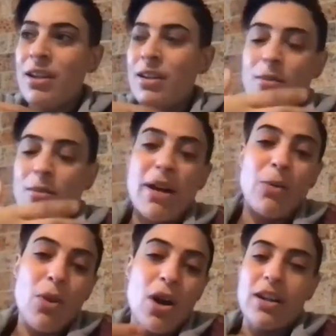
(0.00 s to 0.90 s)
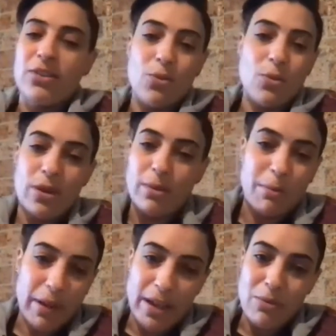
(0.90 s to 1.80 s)
no matter what, I still want to be
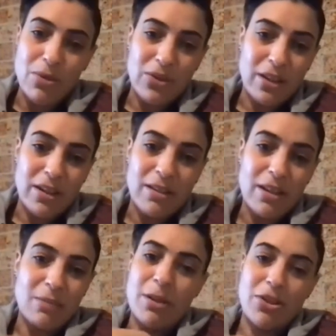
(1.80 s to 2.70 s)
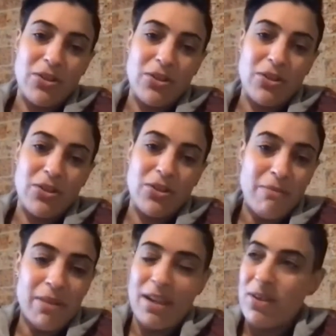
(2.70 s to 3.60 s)
playing music as much as I
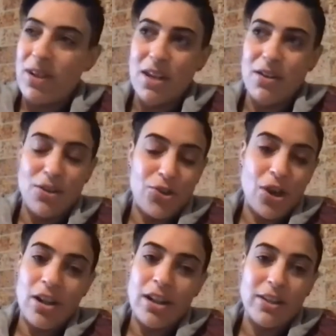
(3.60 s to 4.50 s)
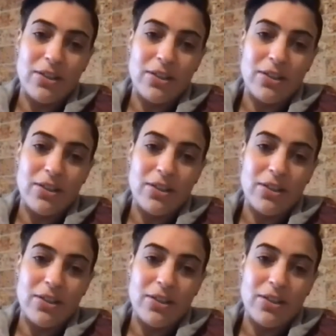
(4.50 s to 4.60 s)
can, even here in Australia.